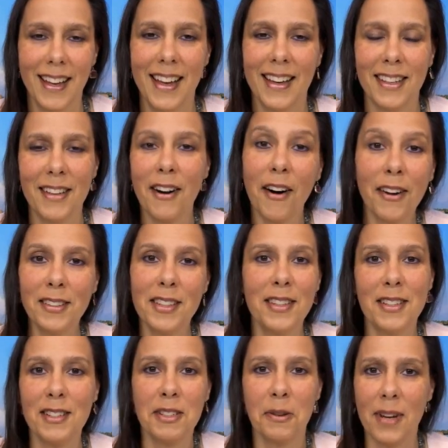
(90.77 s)
You're older
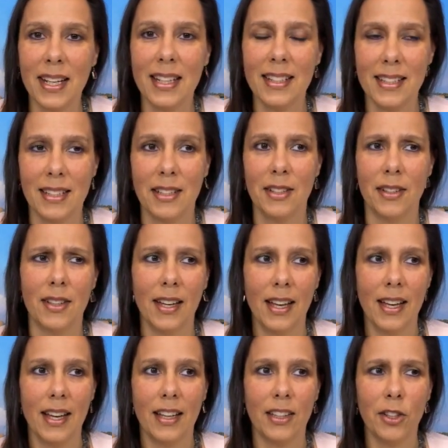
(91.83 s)
than 22.
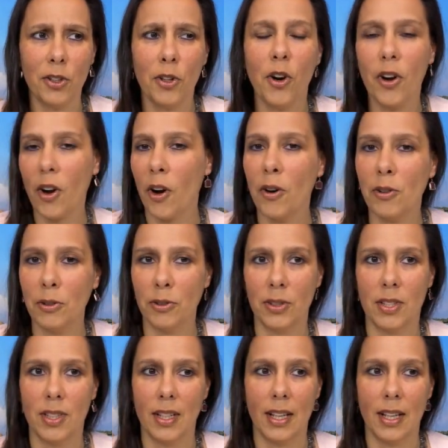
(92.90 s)
You're not old.